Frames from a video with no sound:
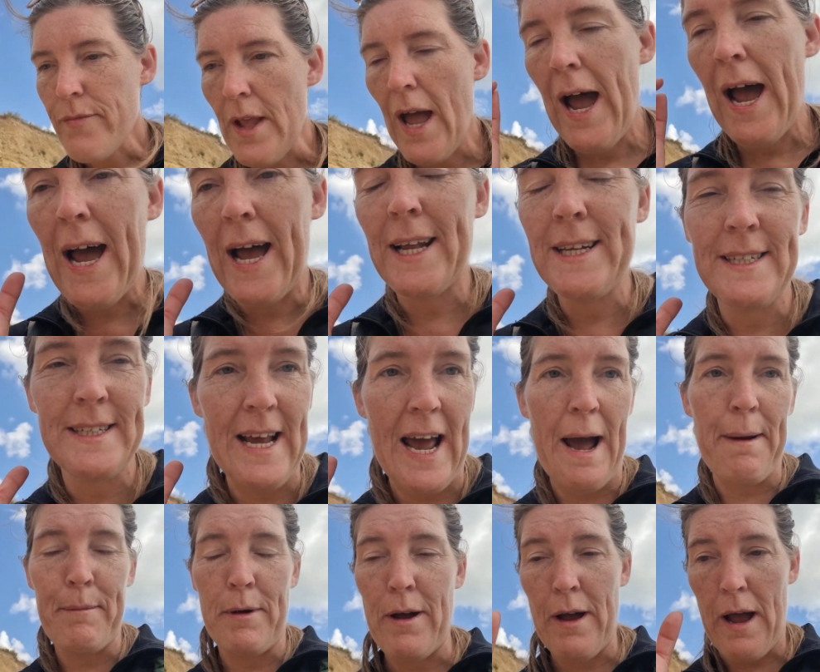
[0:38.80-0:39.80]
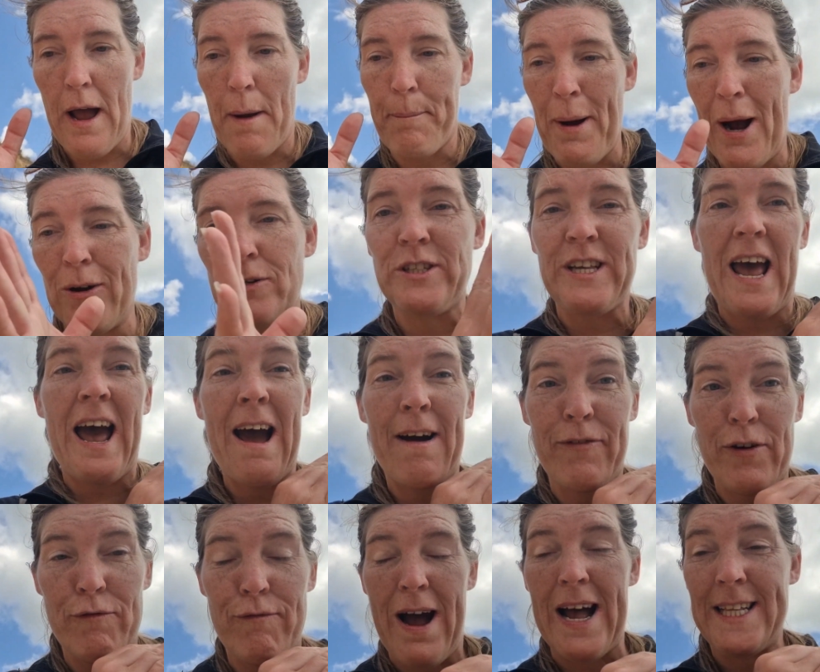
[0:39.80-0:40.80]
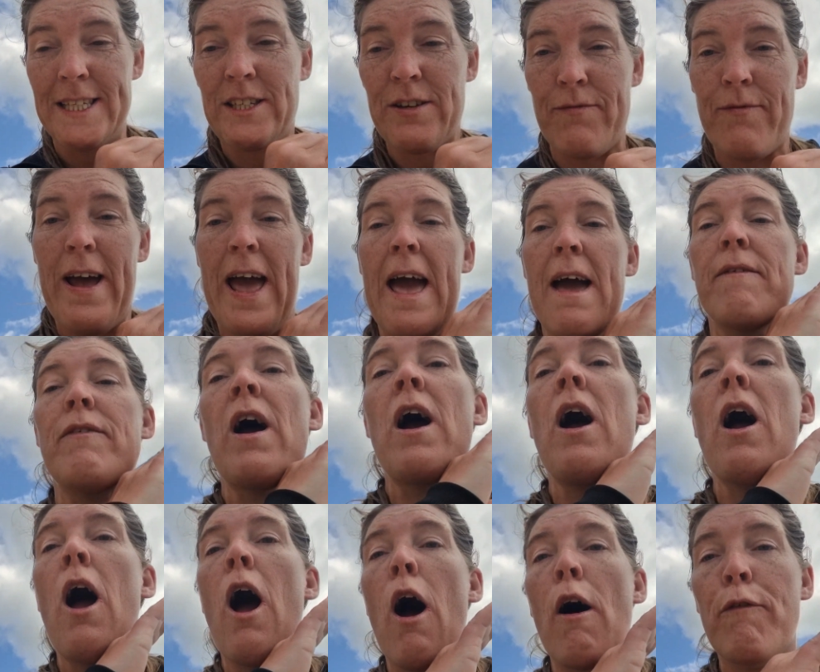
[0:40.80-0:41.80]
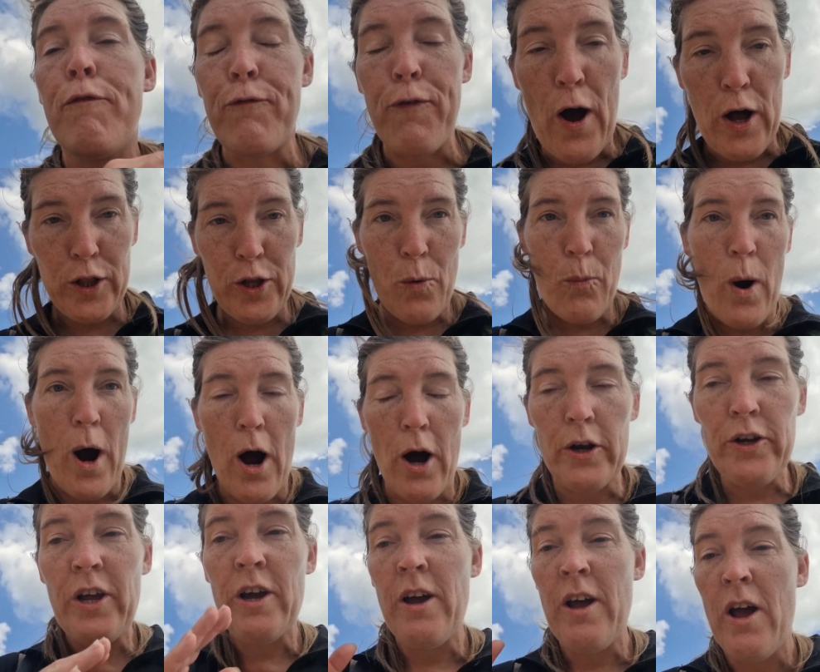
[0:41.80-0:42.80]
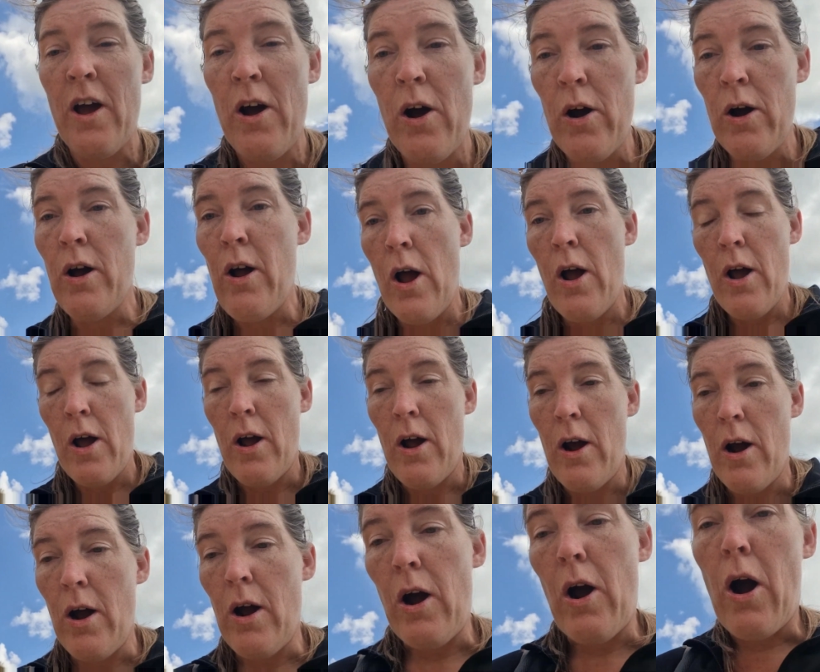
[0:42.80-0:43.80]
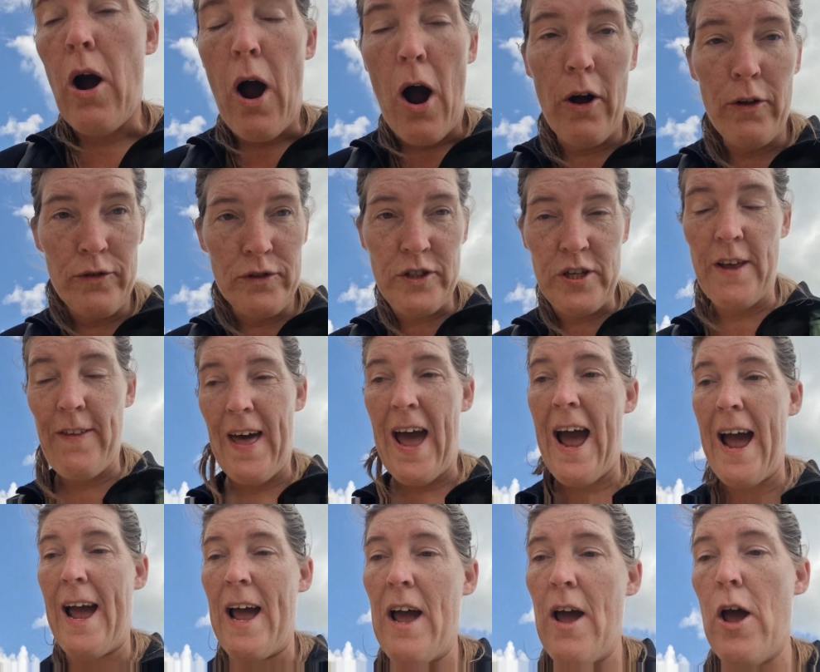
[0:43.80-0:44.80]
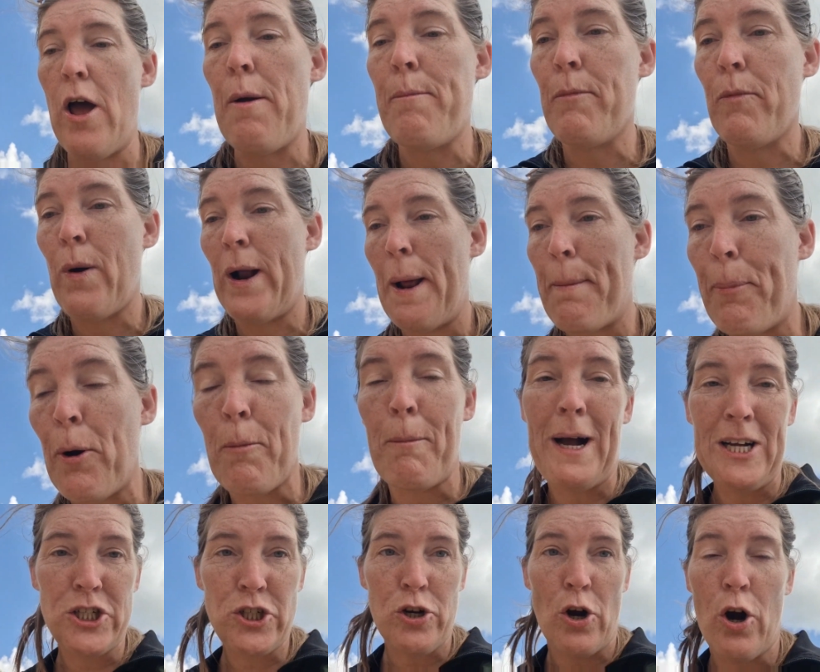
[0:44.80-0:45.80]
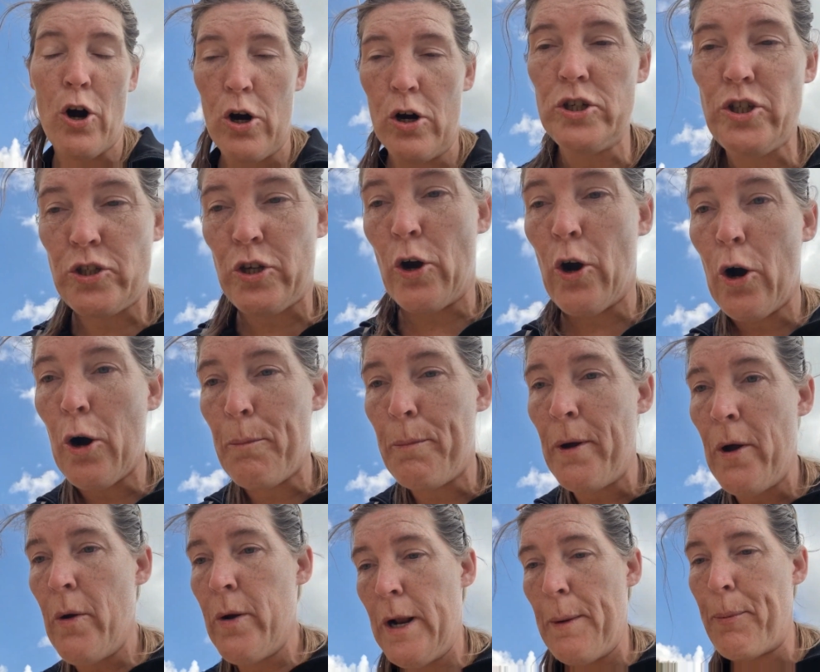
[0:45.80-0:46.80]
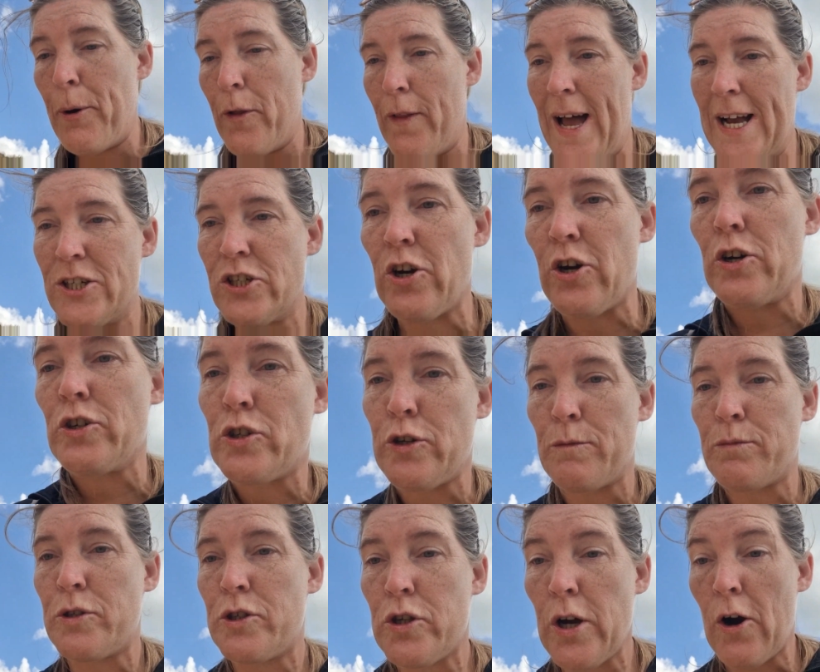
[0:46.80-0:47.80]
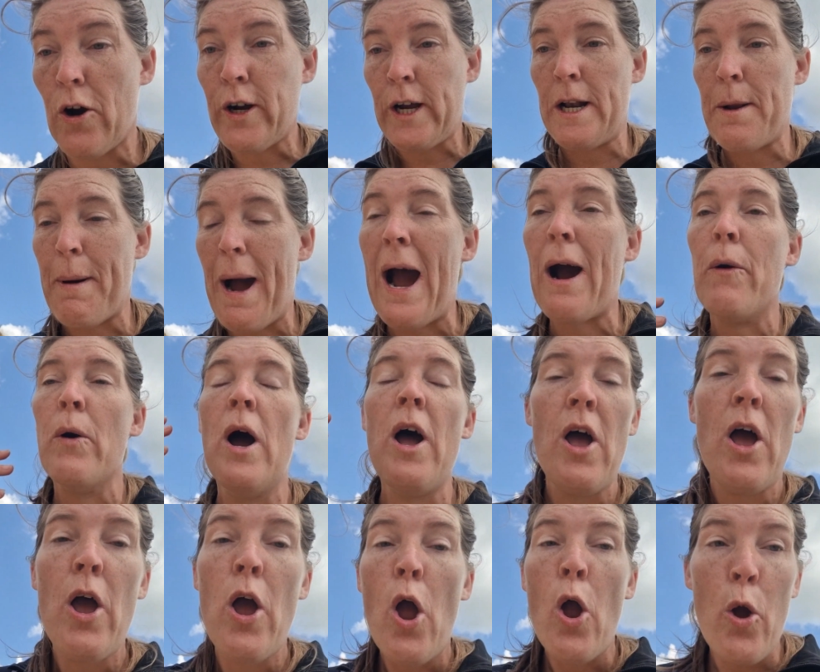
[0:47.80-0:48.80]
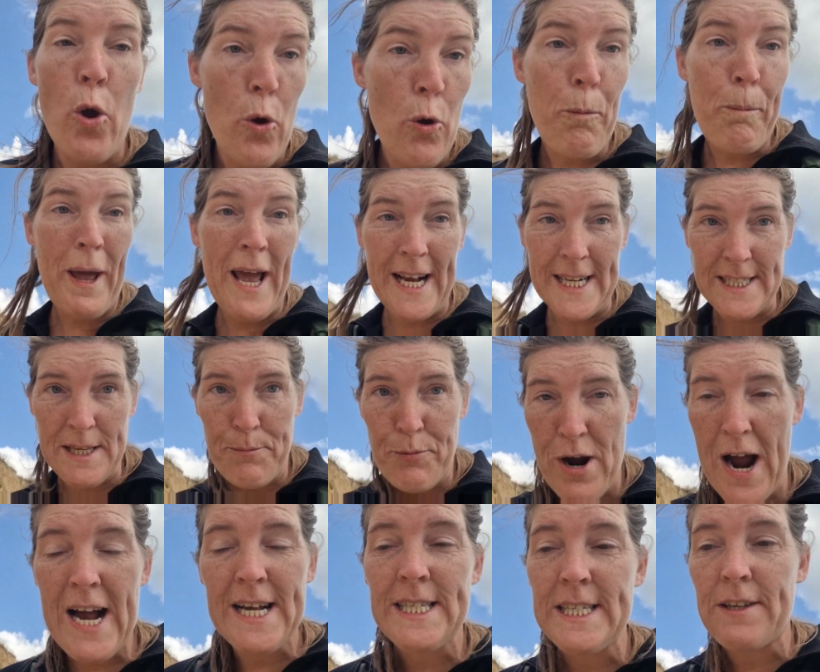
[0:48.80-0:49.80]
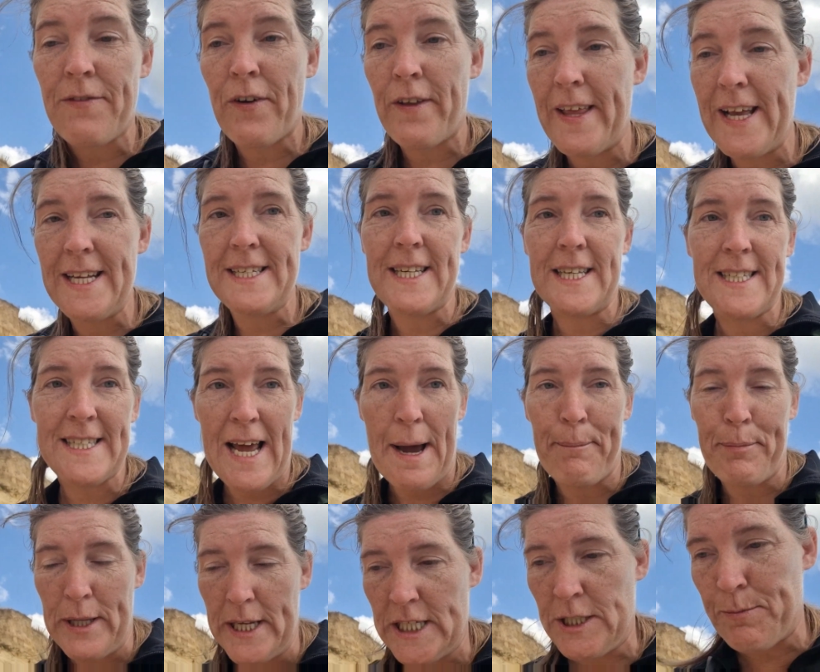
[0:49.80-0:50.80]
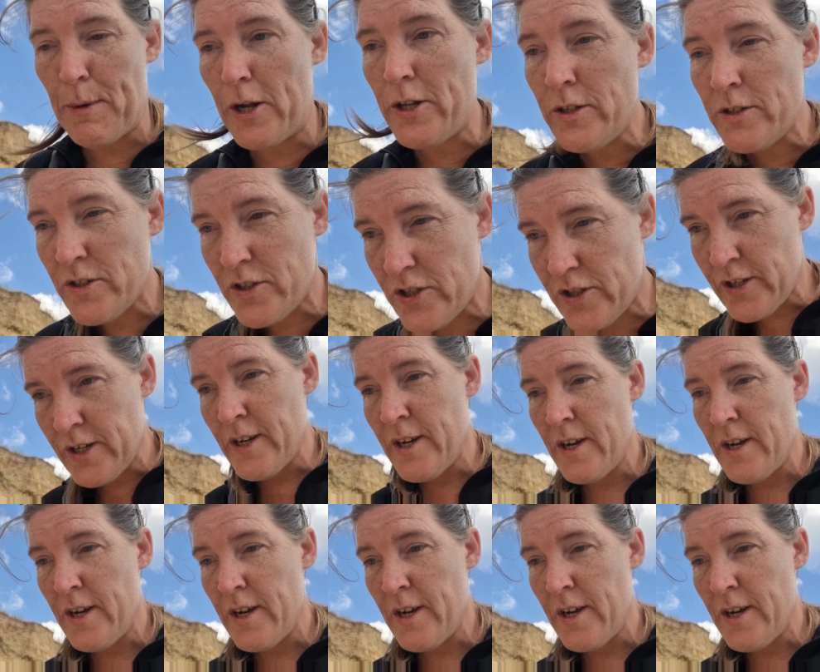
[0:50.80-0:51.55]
and I'm about to have a rant and rave, a follow on onto that. When I put my shorts up, talking about who picks the prices for these establishments.